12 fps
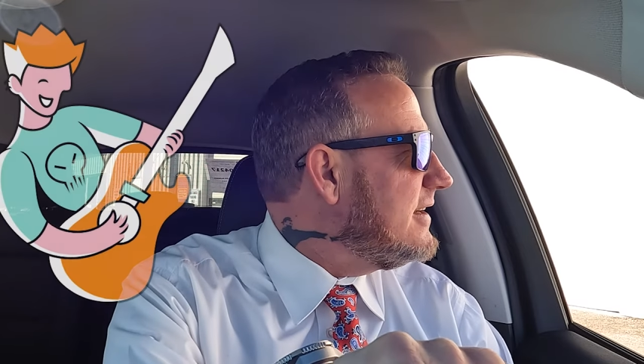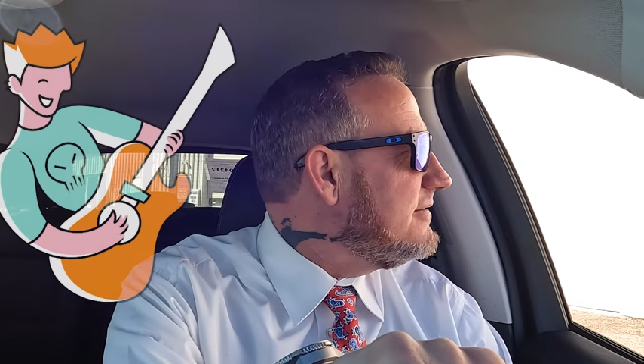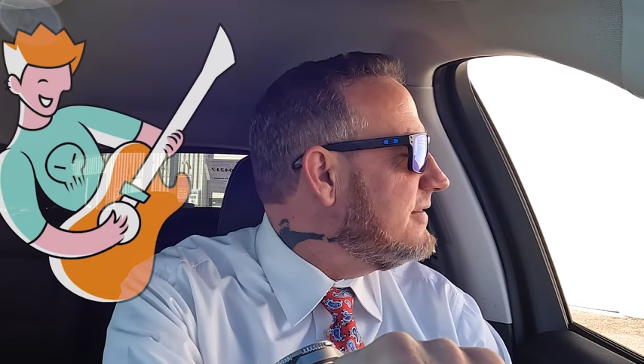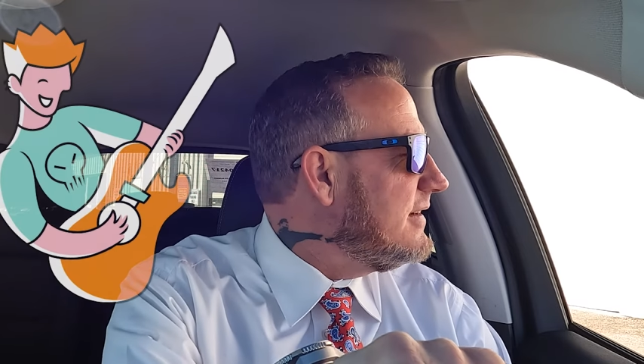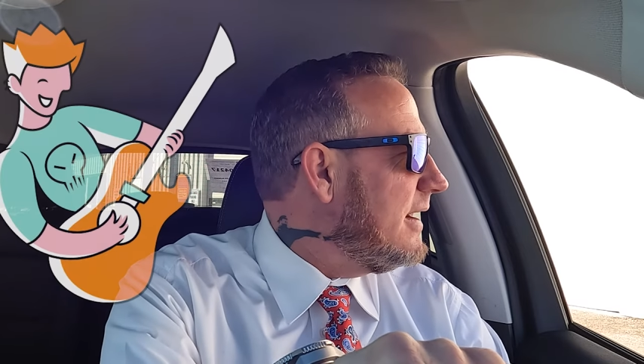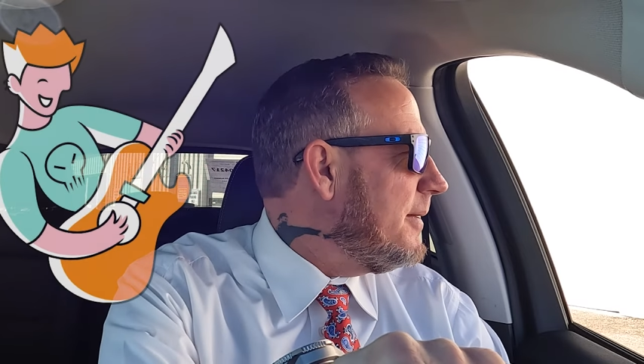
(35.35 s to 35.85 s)

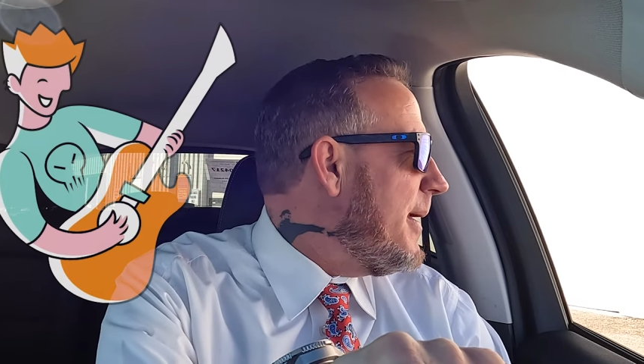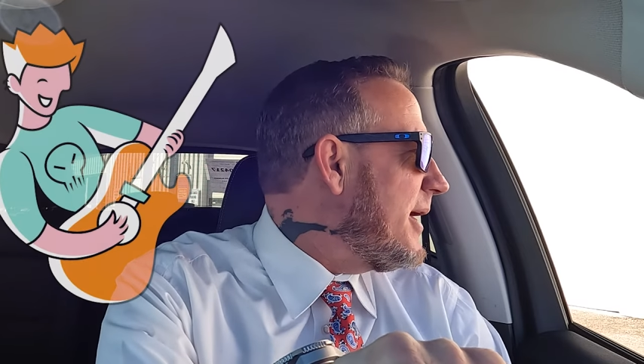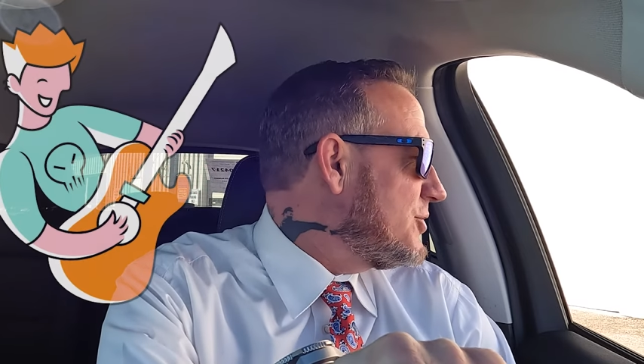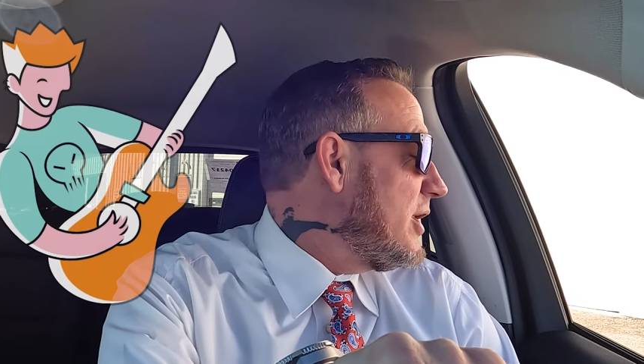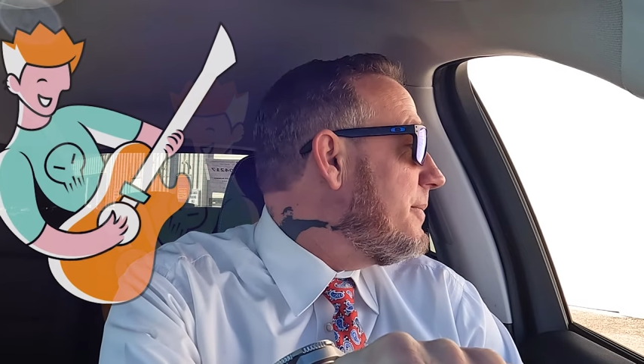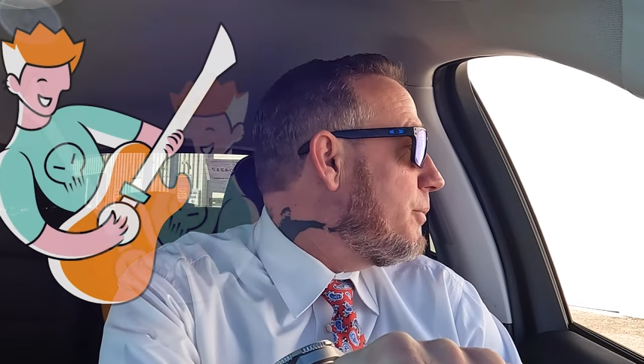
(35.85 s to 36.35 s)
and I'm
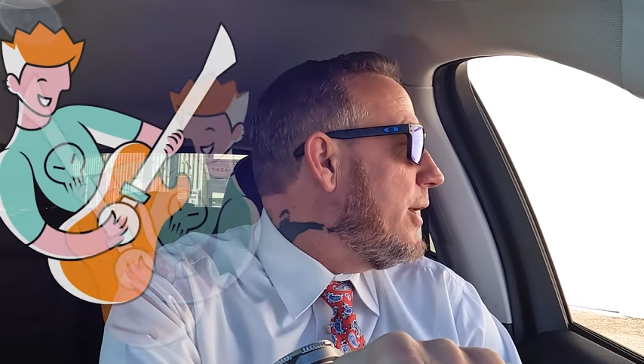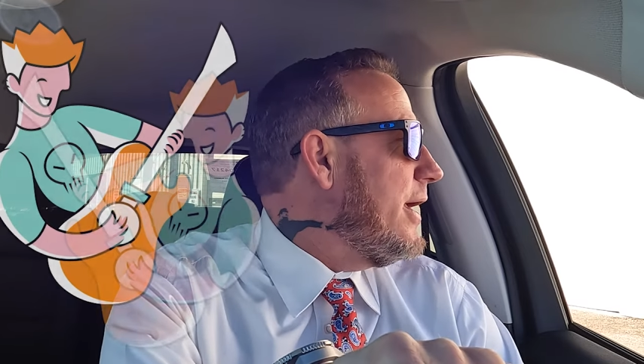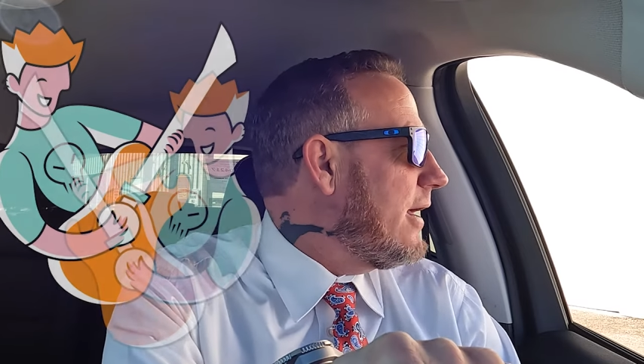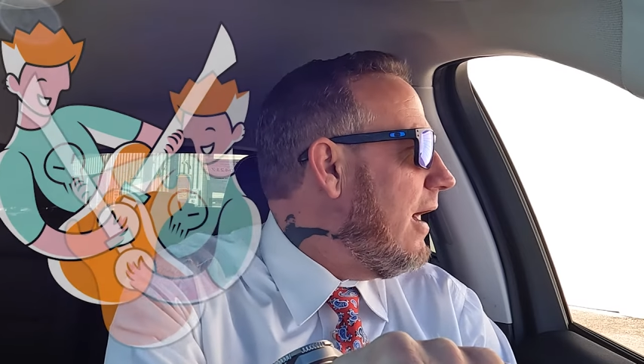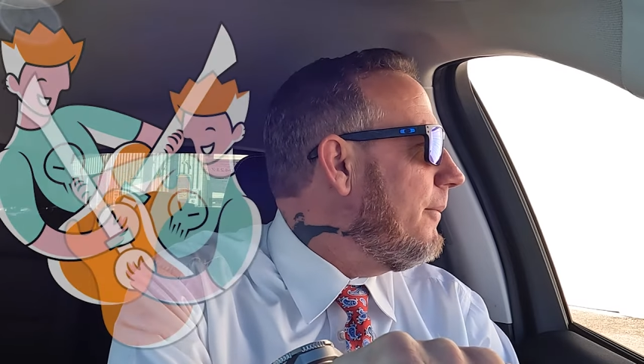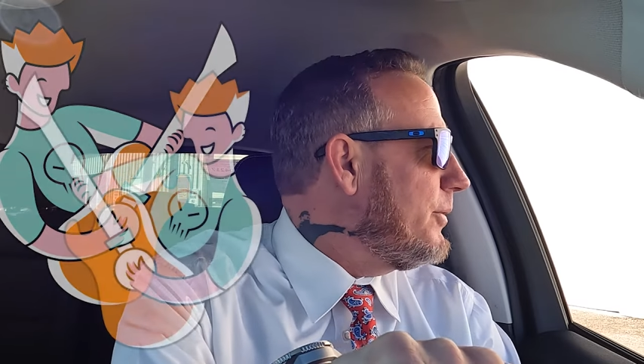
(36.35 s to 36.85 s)
actually
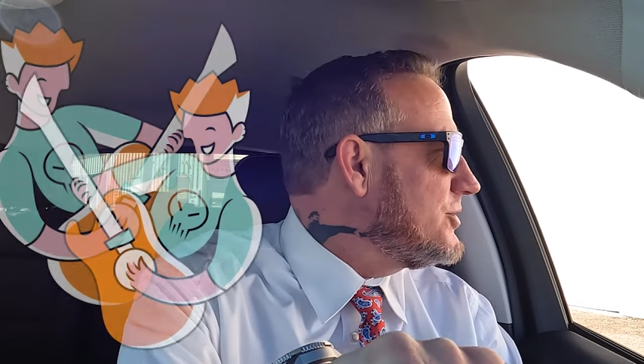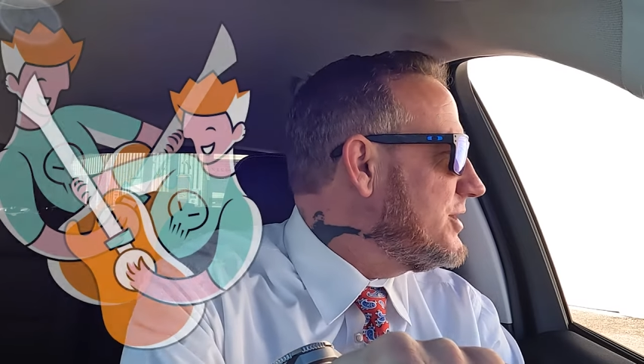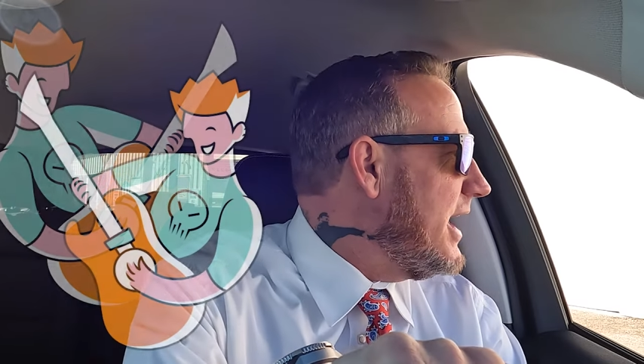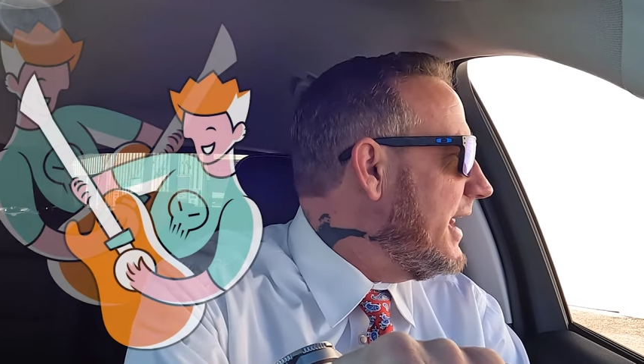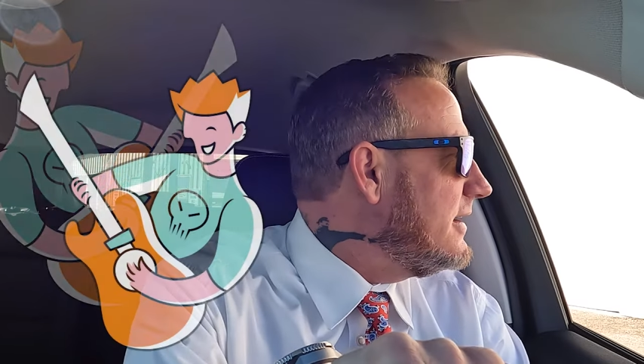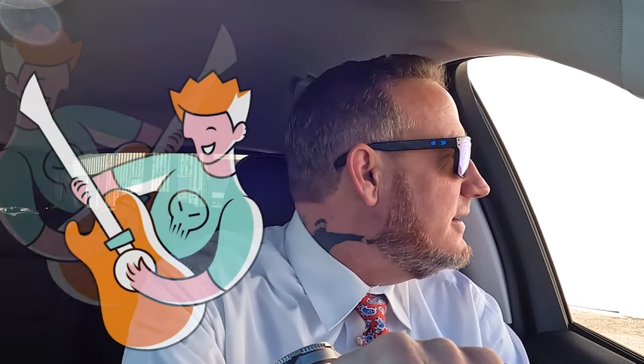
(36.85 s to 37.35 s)
pretty
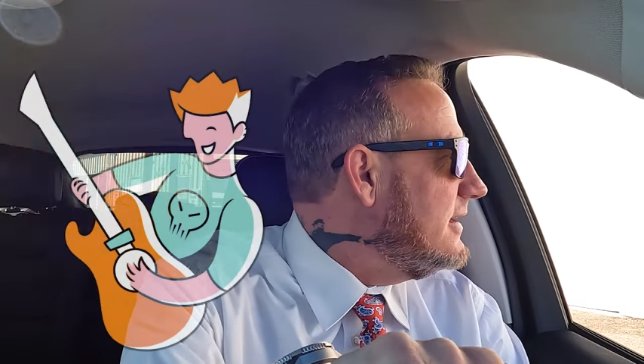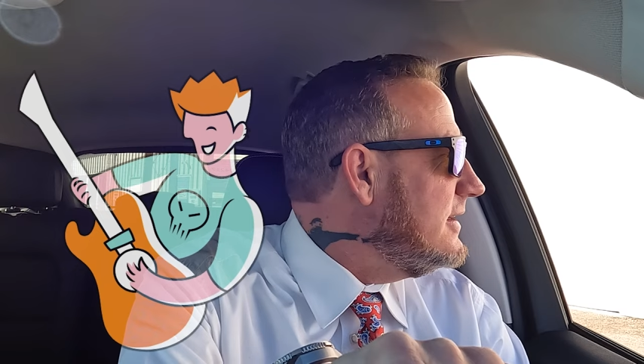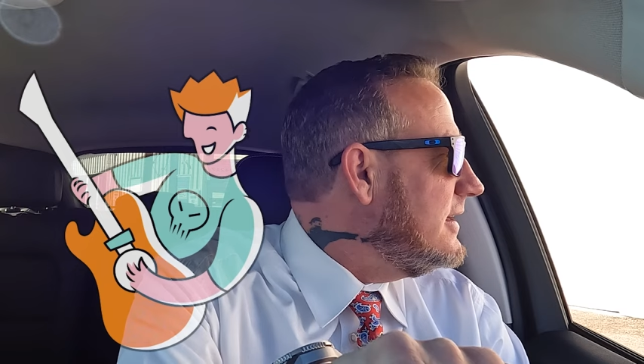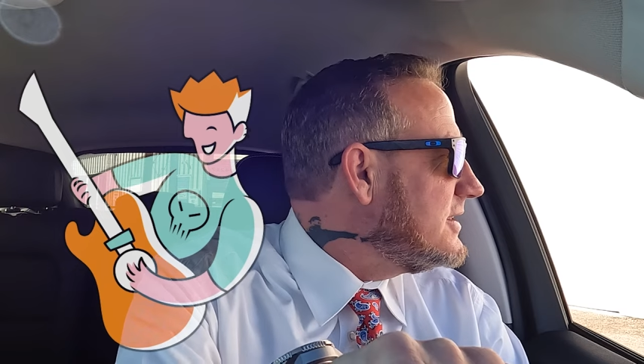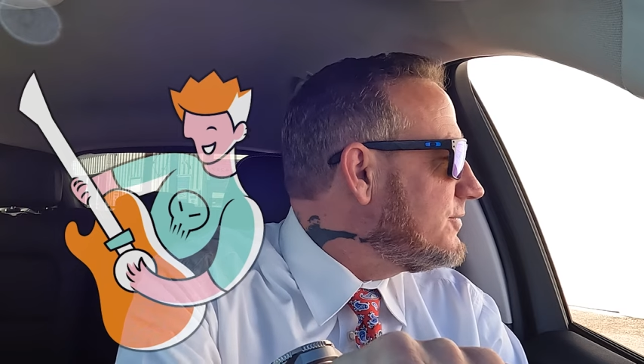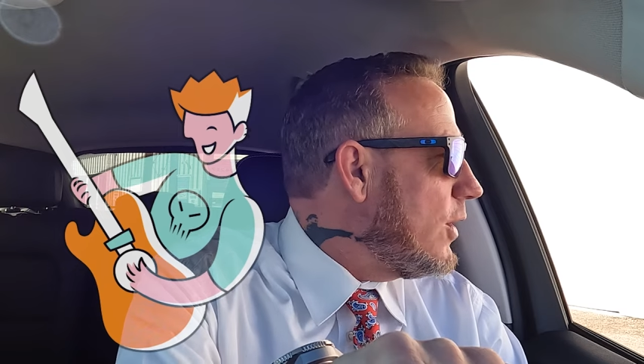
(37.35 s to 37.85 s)
accomplished at
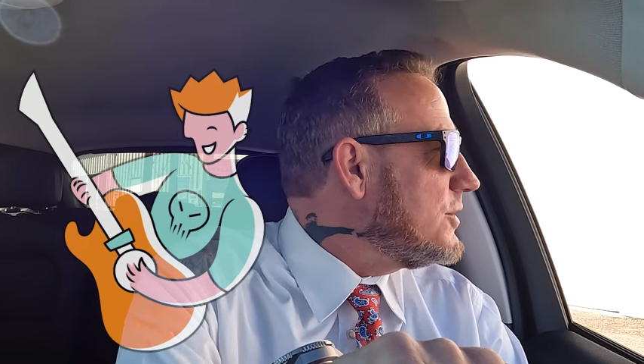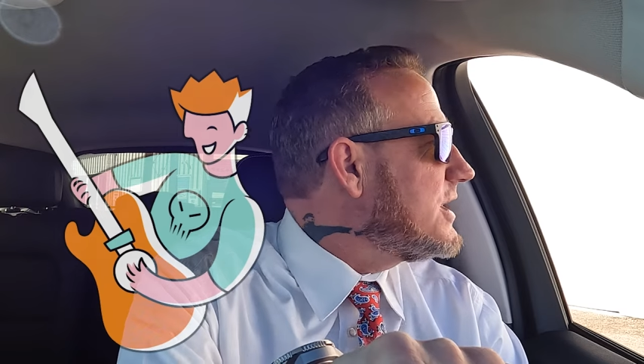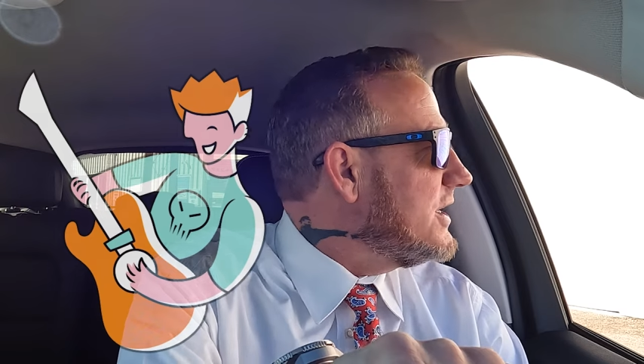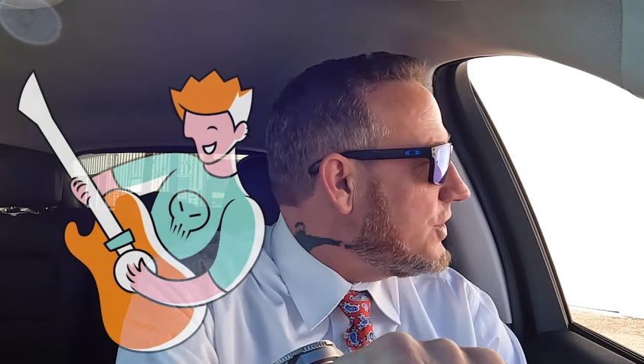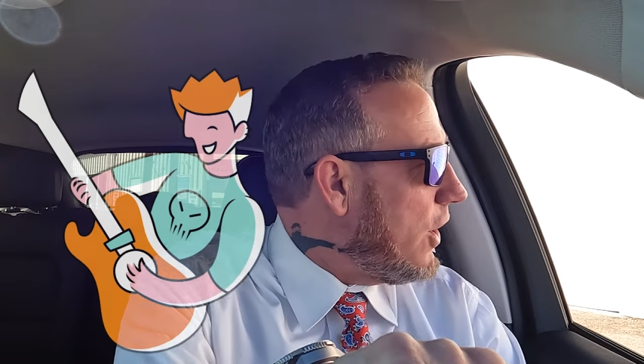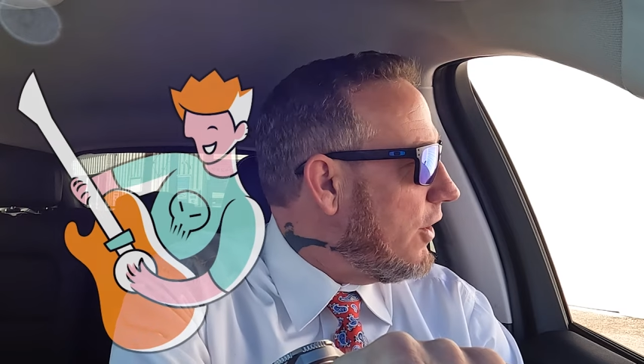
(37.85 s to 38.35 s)
it, as far
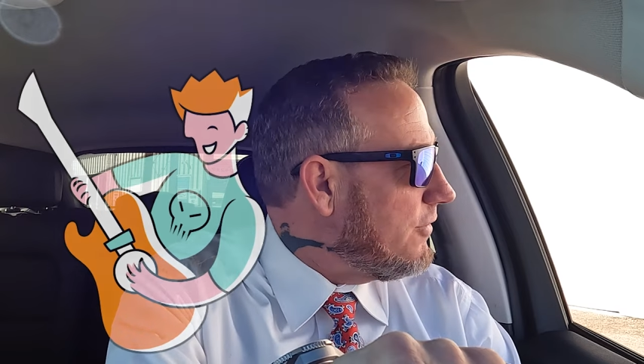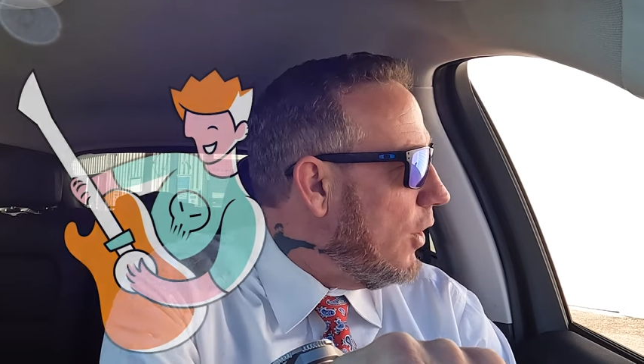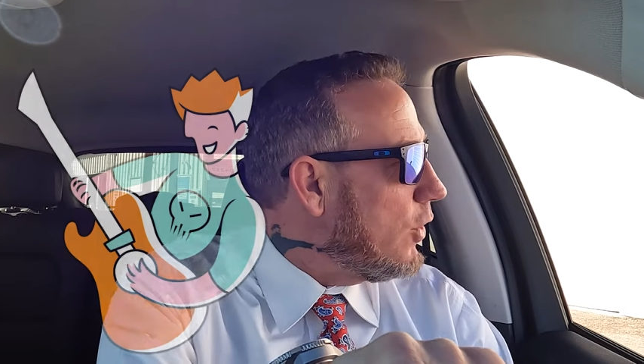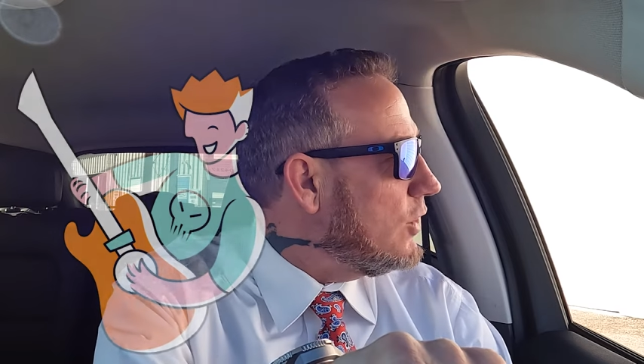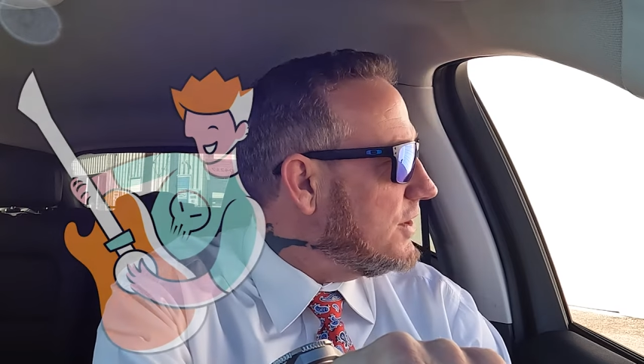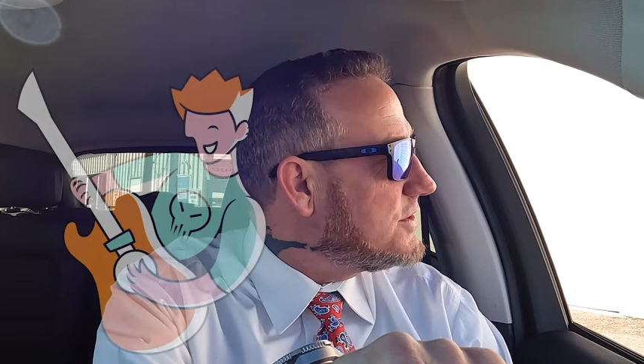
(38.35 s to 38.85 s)
as guitar and
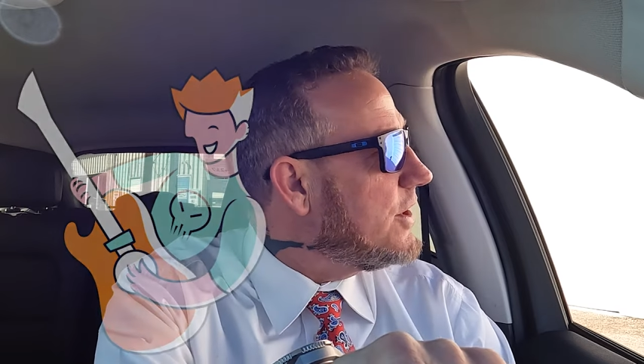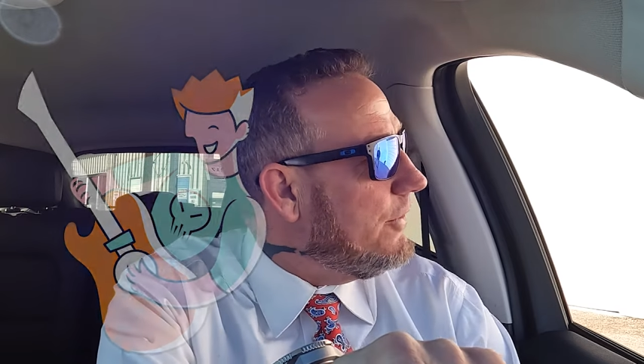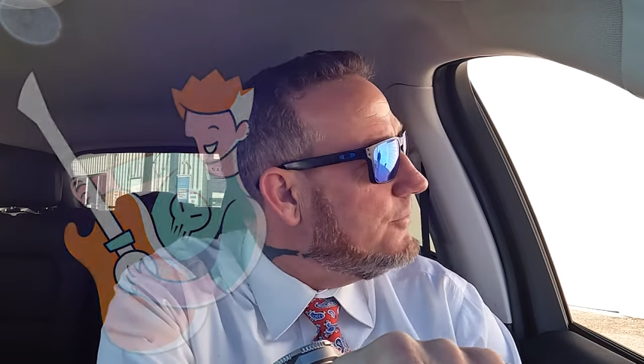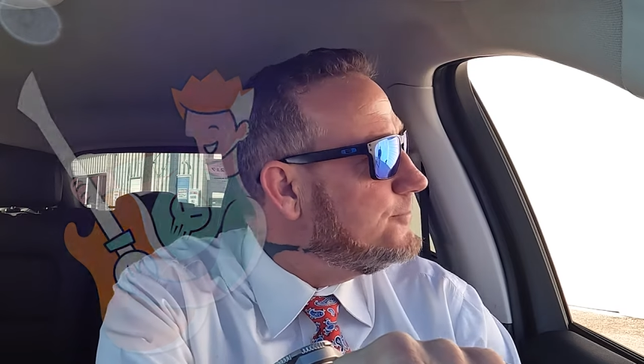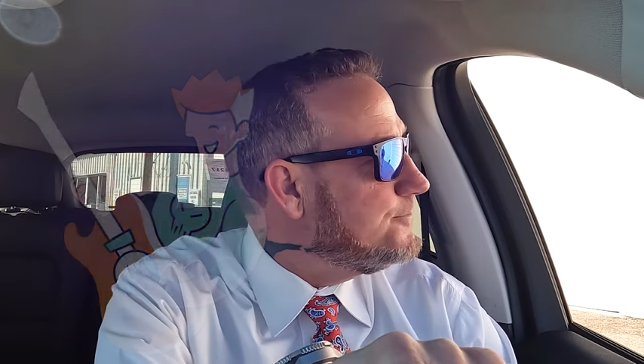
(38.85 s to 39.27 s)
vocalist go.